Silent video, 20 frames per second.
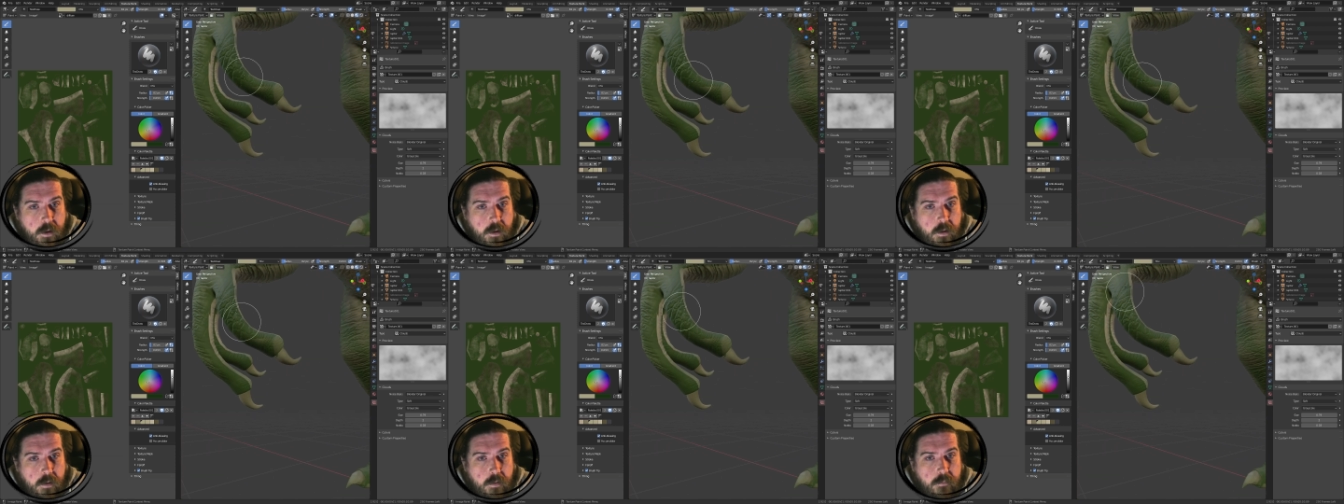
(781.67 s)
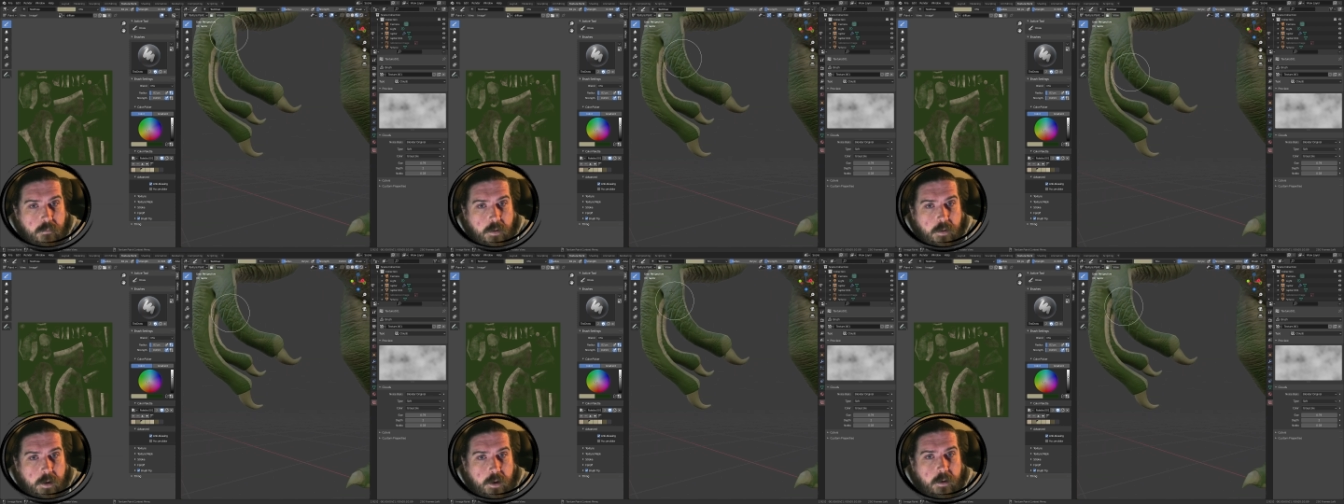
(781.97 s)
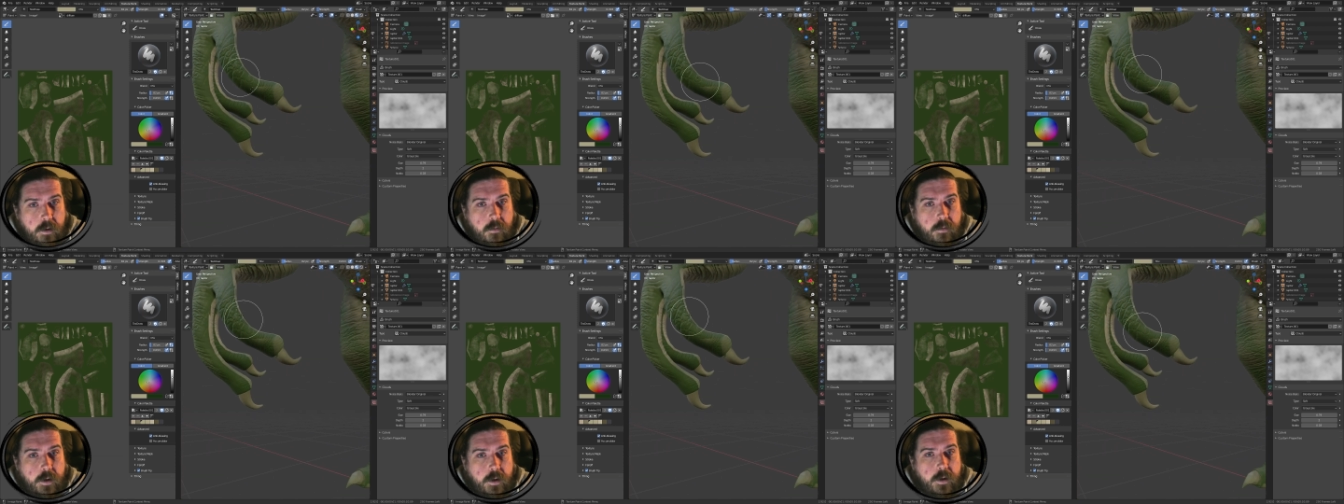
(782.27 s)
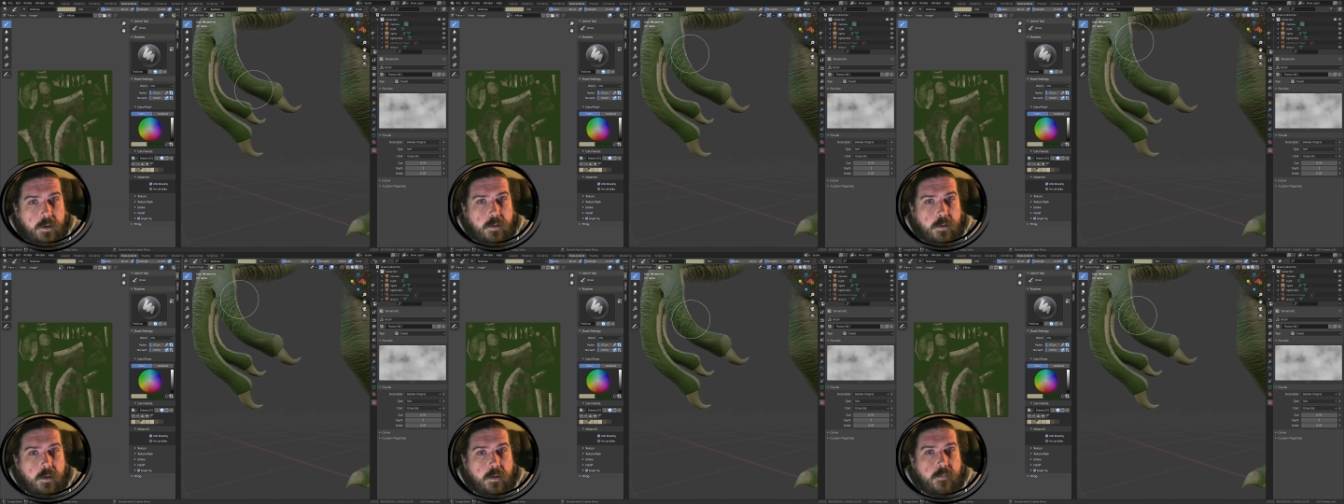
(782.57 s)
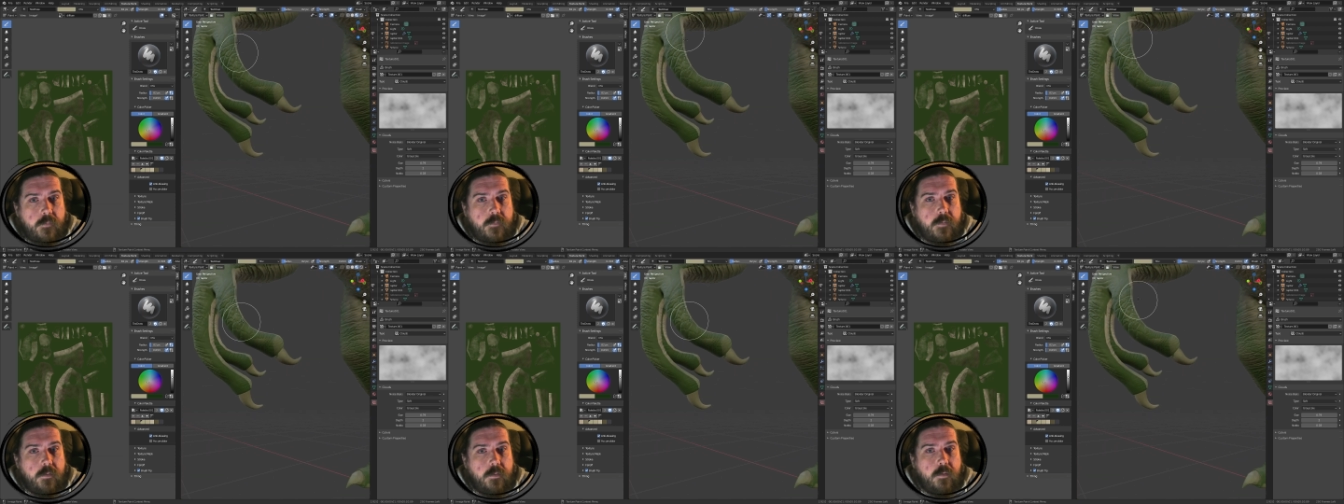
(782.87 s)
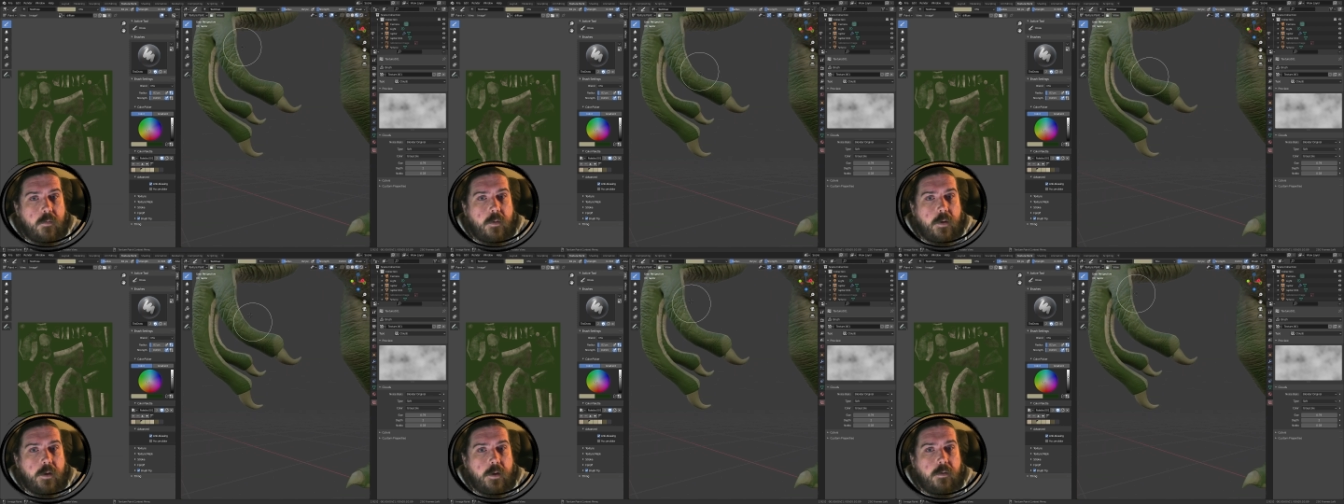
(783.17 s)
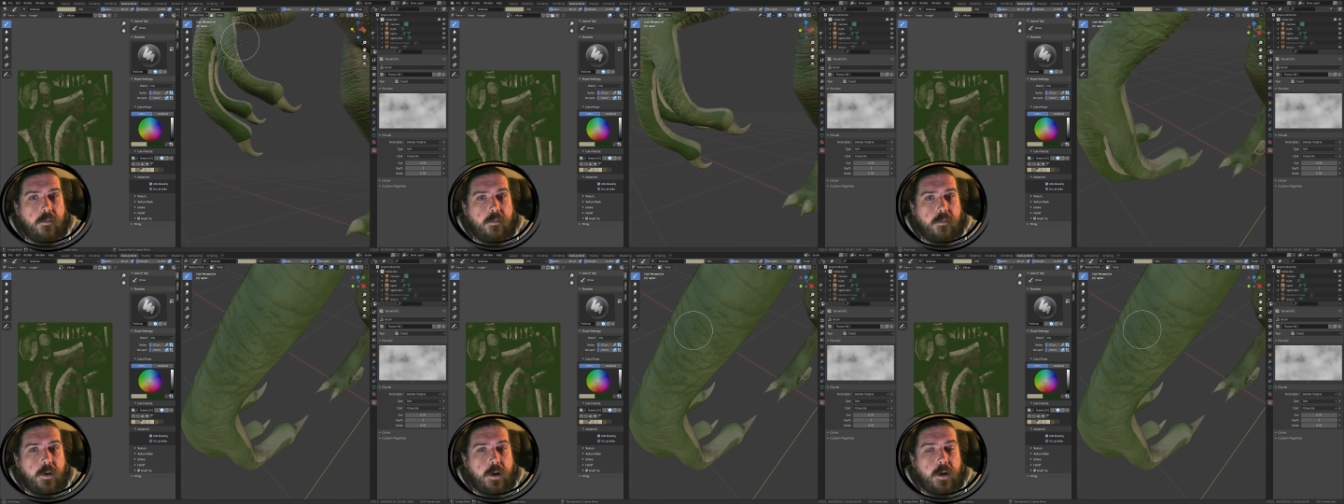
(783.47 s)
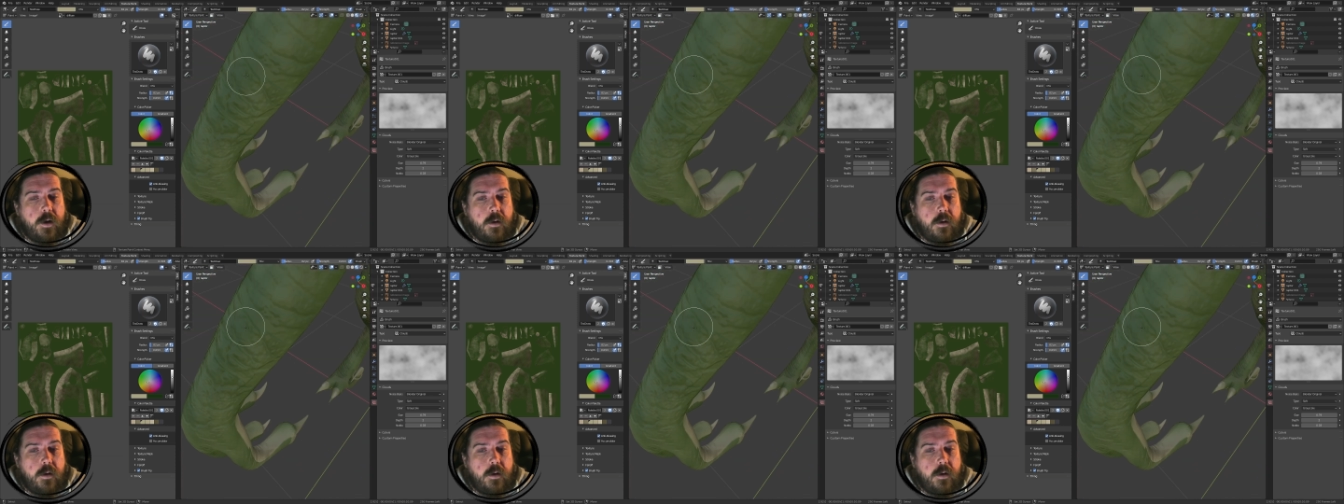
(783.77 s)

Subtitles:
Really looking still quite green.